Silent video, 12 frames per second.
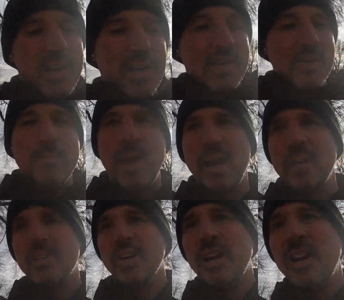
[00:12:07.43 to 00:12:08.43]
a new
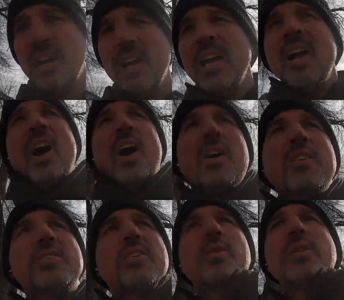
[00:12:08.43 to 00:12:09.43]
manager.
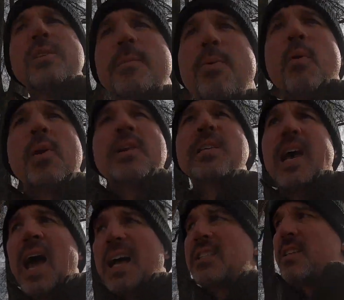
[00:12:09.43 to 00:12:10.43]
Also, it's important to
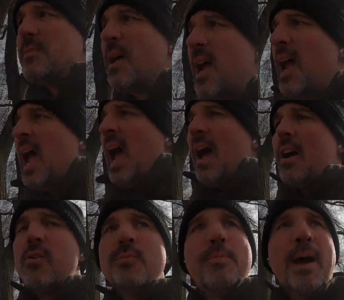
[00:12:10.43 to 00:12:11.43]
ask them
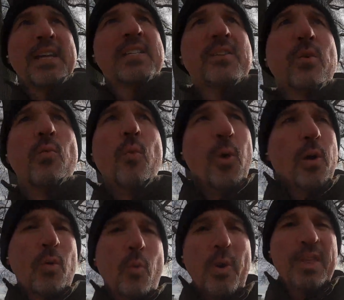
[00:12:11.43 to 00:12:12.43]
how best to
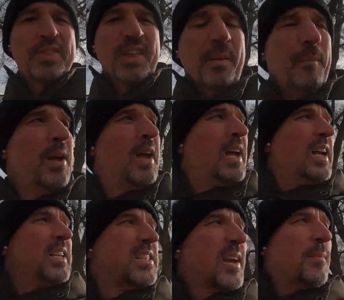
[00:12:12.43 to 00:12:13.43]
work with them.
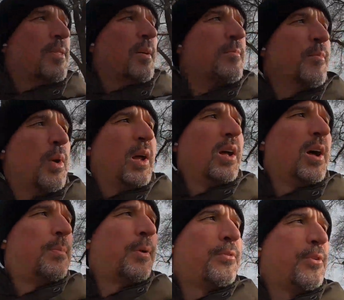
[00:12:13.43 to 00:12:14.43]
Some of them will
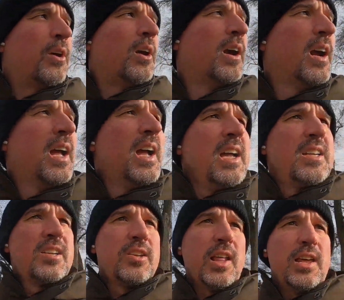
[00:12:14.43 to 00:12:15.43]
prefer
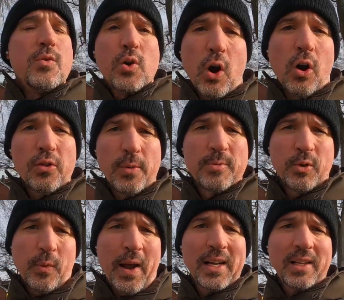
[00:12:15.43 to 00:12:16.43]
that you call them
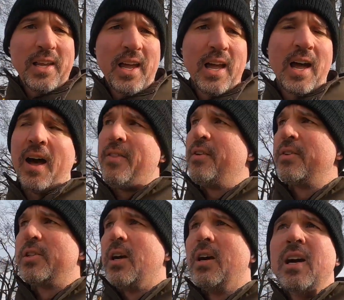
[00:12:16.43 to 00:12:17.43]
directly.
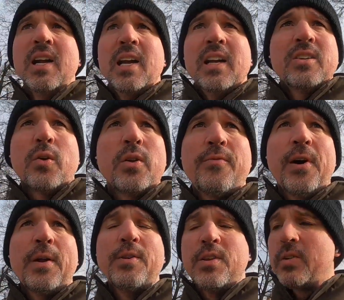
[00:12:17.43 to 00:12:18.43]
Others are totally
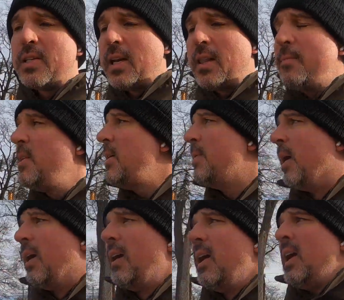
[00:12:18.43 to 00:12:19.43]
fine with you sending them an
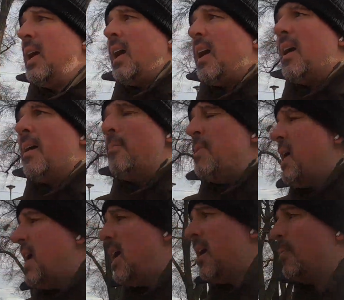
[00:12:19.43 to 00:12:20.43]
email.
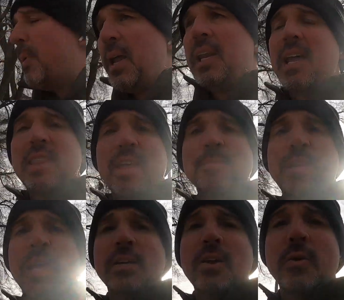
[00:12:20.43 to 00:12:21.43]
But let them
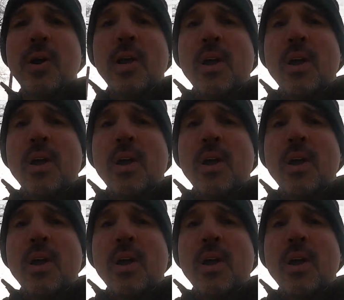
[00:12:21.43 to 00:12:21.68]
tell you